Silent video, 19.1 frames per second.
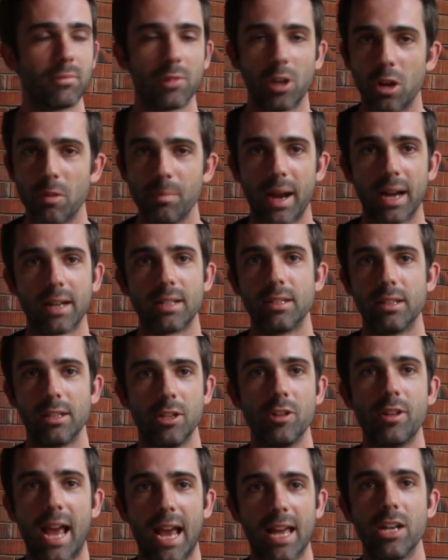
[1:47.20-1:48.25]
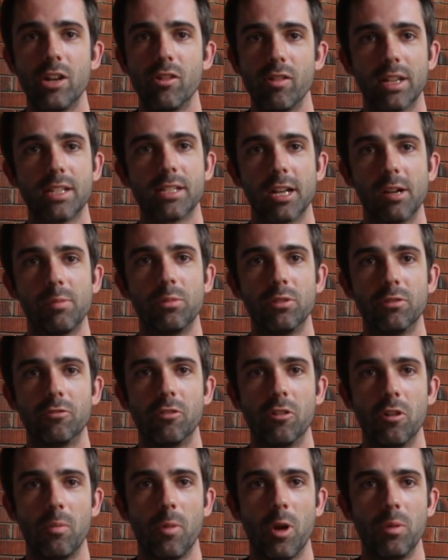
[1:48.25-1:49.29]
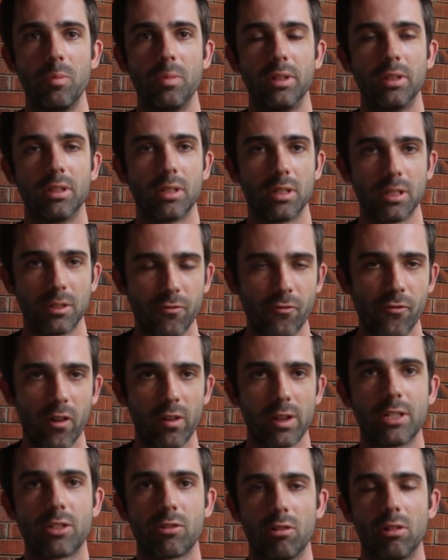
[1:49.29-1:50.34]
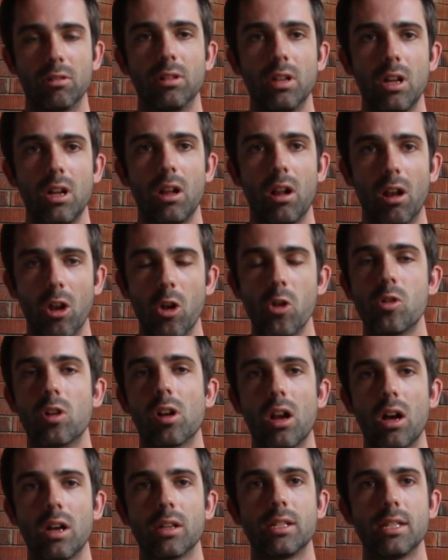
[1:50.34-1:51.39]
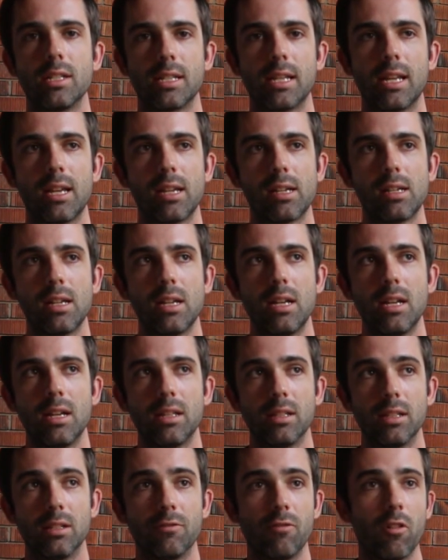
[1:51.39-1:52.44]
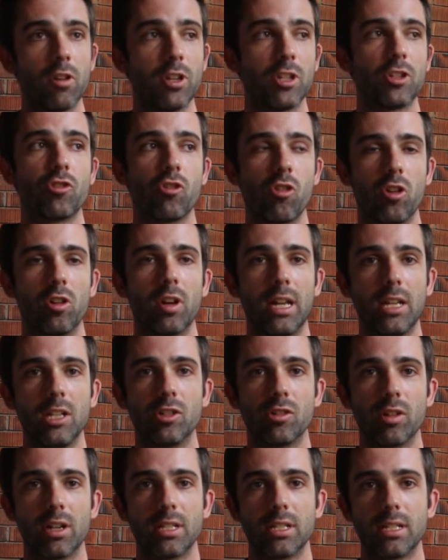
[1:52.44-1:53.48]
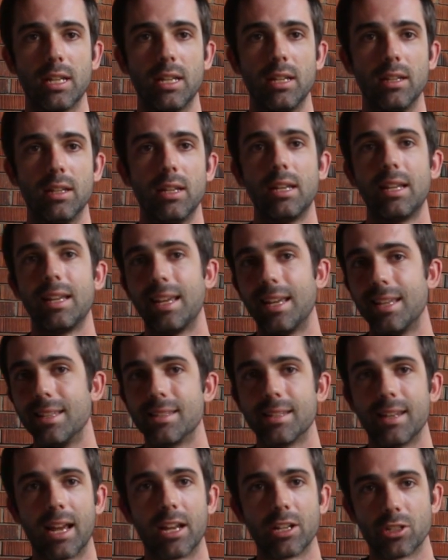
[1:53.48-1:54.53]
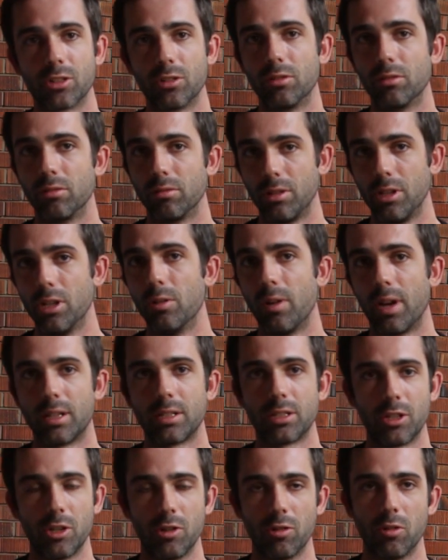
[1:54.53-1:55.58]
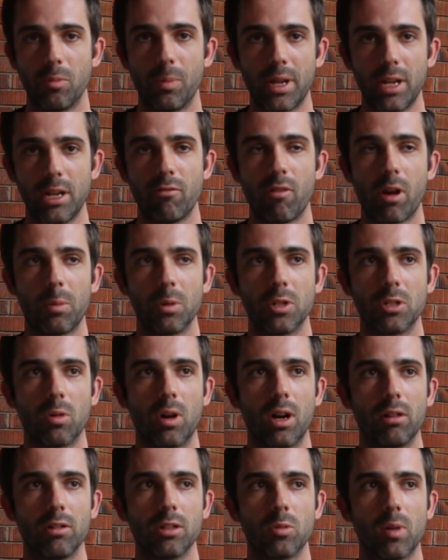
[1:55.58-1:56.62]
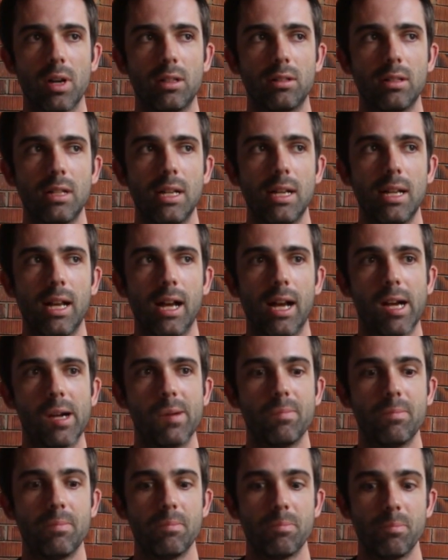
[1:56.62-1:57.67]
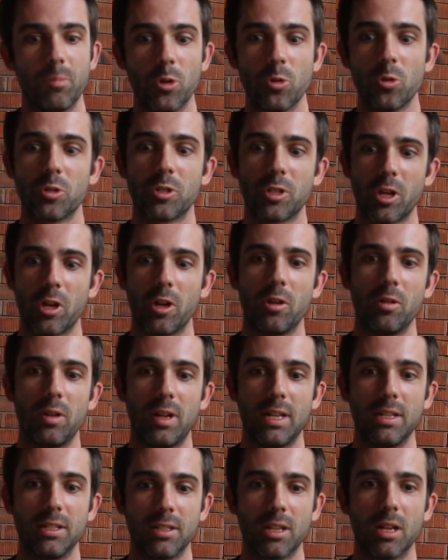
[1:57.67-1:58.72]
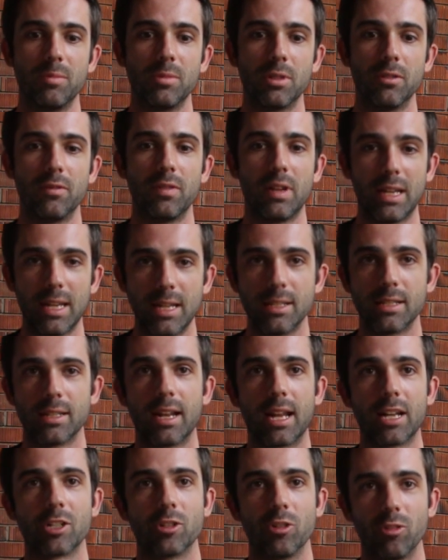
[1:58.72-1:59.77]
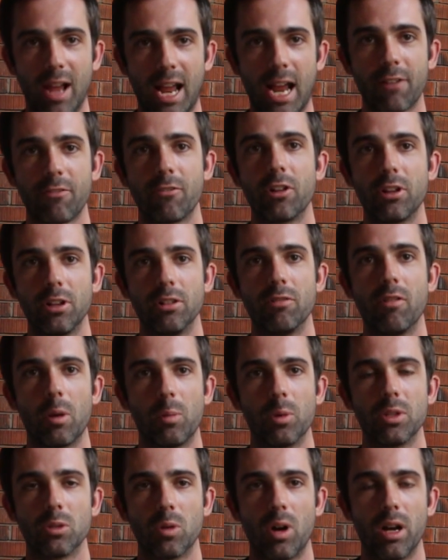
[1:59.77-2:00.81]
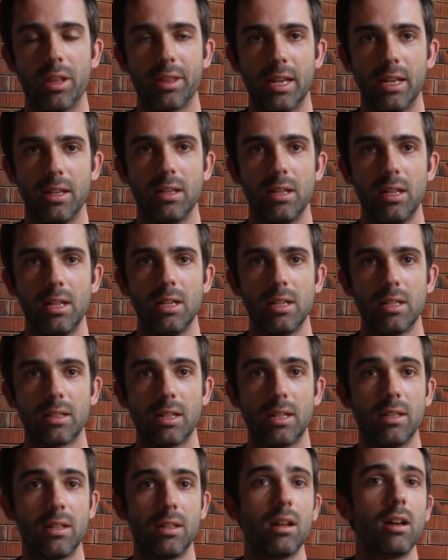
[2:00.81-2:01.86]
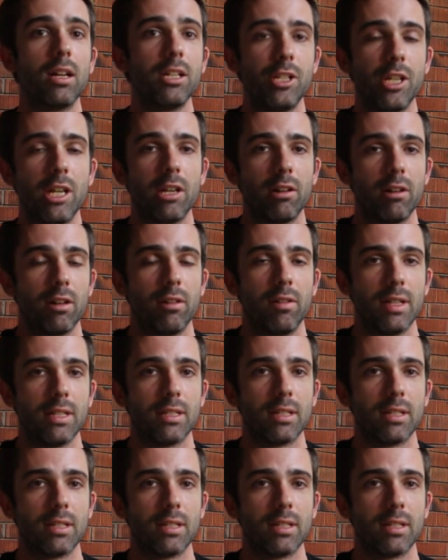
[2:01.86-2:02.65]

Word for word: going back to the Uganda example for a moment, there's very strong local artists here. There's very strong interest in international US, European repertoire as well. But also in terms of international African repertoire, then Nigeria